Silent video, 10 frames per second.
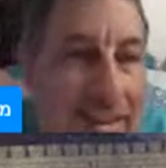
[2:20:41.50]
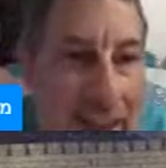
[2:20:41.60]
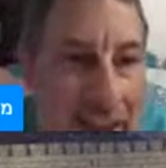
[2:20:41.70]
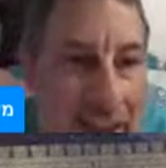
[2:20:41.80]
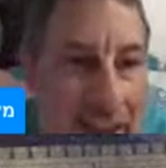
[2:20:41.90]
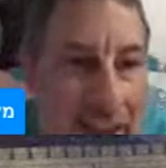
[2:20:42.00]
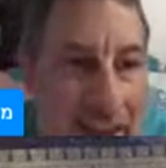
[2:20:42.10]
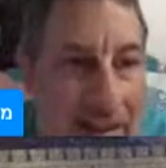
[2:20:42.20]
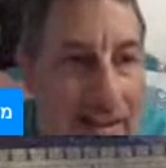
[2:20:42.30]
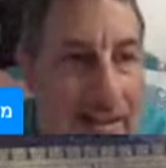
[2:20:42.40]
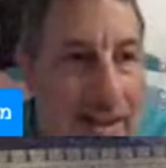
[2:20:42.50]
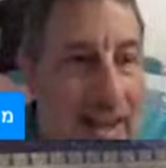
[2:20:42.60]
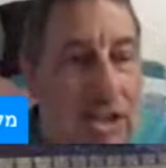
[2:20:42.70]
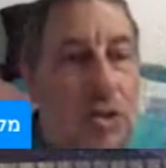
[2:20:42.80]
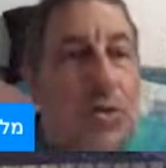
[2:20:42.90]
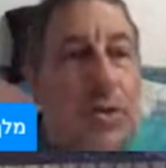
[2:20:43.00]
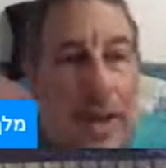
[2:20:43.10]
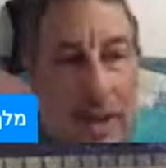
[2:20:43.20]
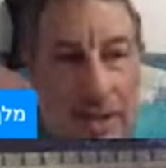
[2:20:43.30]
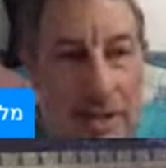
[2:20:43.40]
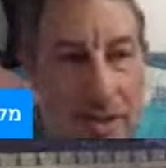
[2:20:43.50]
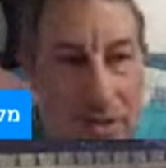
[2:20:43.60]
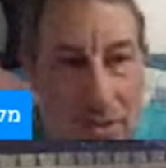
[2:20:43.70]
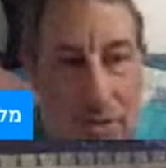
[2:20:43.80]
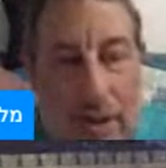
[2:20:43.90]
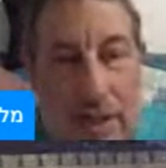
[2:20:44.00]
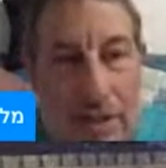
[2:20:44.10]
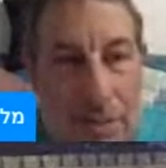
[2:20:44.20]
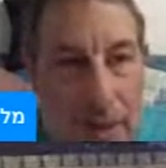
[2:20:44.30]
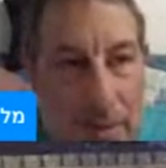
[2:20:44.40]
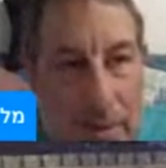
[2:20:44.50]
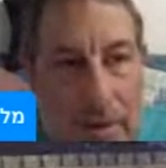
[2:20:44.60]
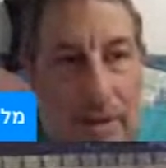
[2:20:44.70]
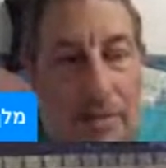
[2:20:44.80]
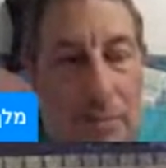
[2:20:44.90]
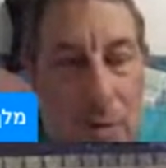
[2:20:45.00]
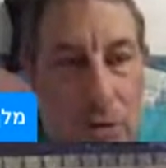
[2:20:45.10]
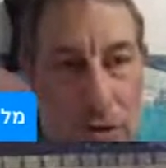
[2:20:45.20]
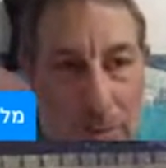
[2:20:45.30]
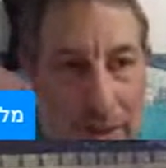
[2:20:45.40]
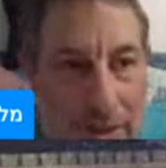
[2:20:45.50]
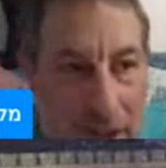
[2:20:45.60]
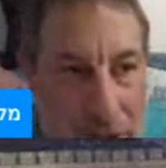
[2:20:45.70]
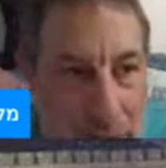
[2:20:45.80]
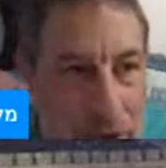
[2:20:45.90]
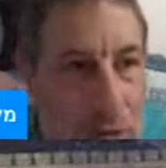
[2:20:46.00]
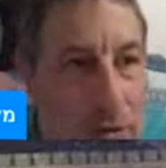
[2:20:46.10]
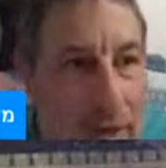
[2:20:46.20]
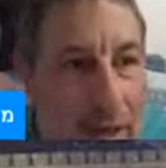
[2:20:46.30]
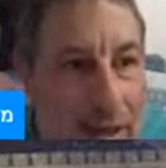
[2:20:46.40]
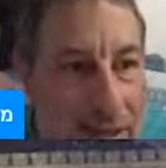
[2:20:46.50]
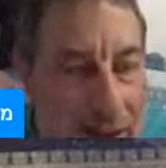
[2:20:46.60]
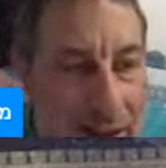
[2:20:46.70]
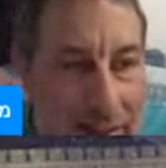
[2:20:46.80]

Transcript: and you said, so again, speaking about Moshe speaking to Israel, you said at the time in the